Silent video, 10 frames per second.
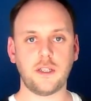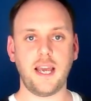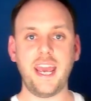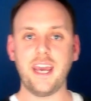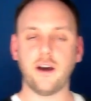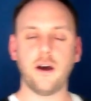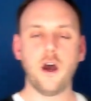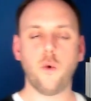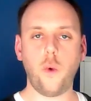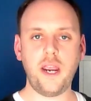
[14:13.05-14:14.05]
Here,
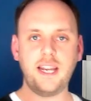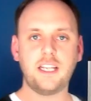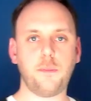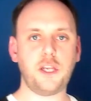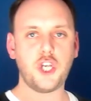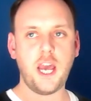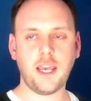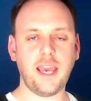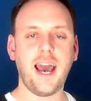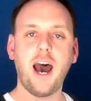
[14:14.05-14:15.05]
we need to be
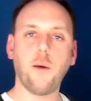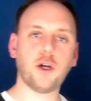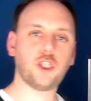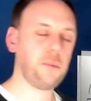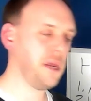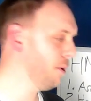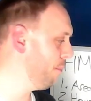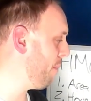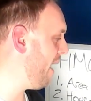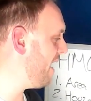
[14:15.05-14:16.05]
checking how much are people
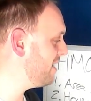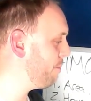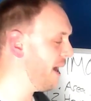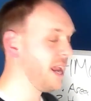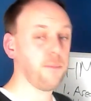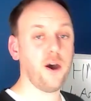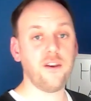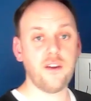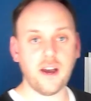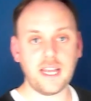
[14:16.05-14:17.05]
prepared to pay per
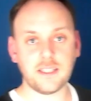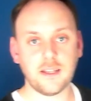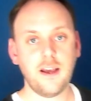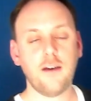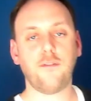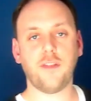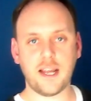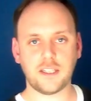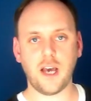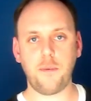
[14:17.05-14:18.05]
night for that
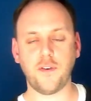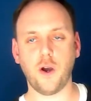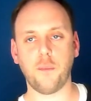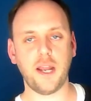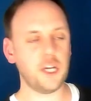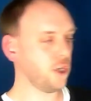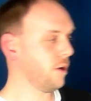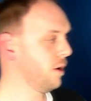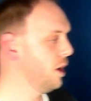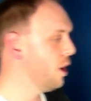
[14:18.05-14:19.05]
type of accommodation.
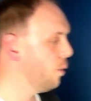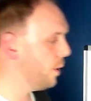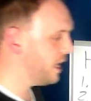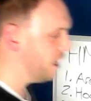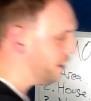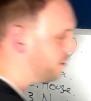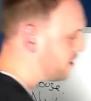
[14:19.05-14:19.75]
We're going to use